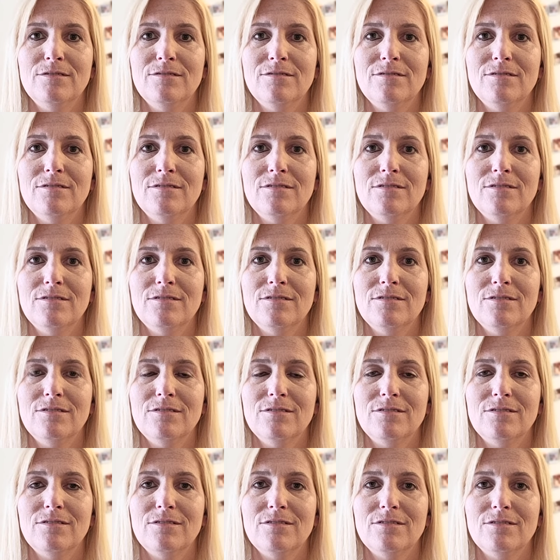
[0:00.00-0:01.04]

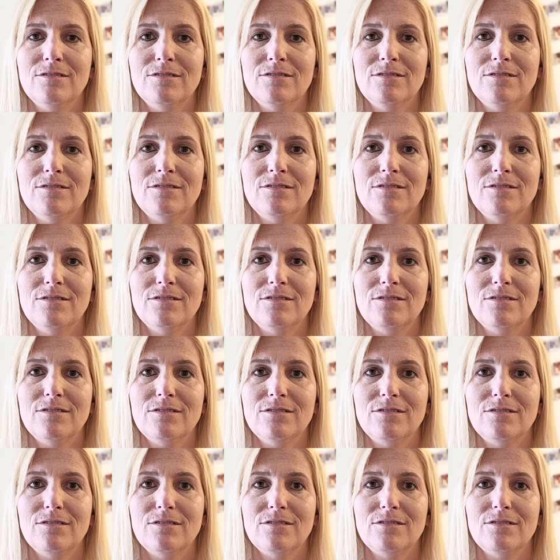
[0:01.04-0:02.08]

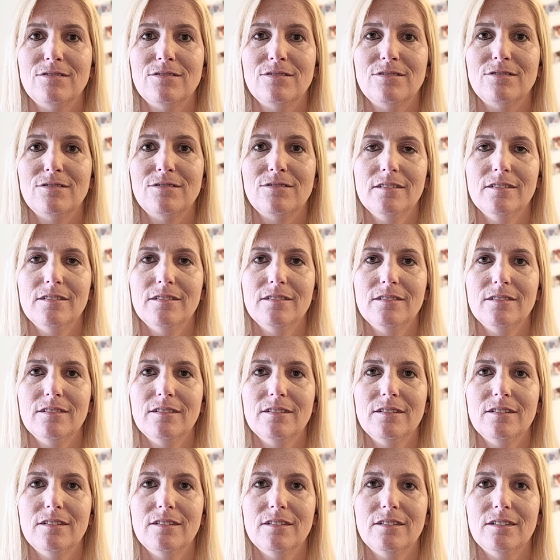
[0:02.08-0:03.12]

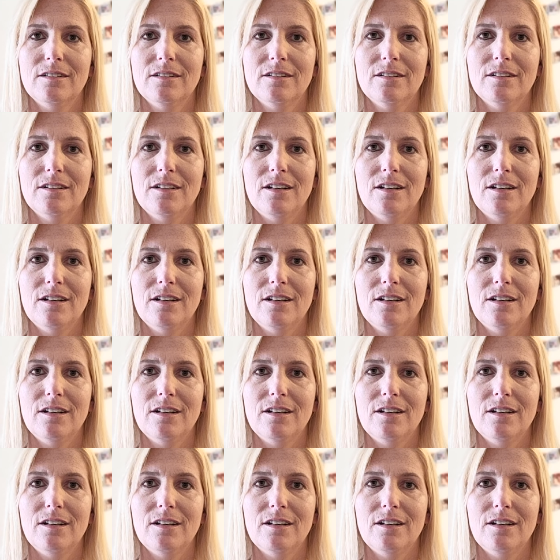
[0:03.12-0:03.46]
(silence)